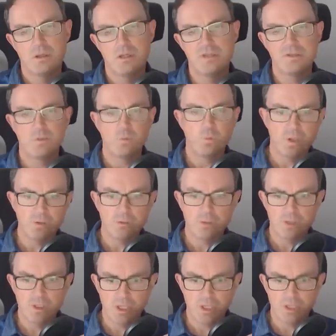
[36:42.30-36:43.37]
is a 1 or a
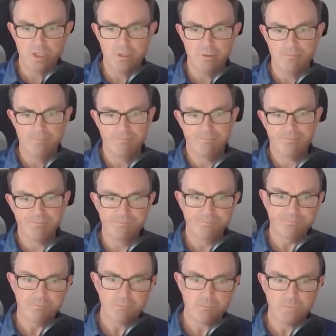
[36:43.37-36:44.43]
9
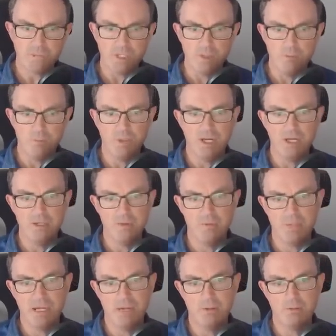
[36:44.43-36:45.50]
by the
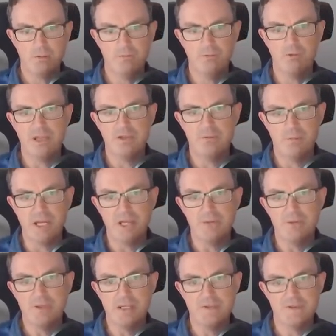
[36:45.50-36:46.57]
power of
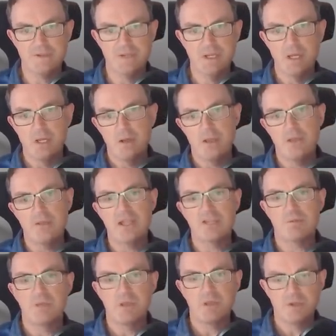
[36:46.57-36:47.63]
Renban this. And that's
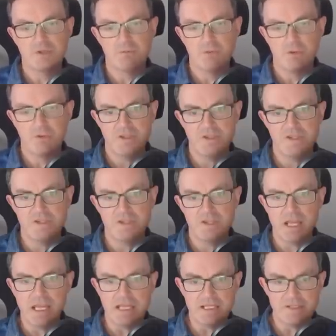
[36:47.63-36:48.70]
because this is an
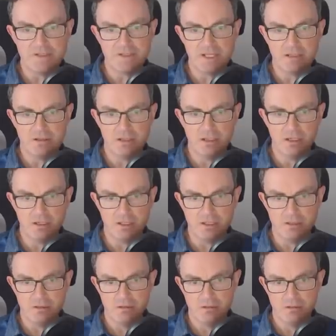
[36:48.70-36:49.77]
8-cell line.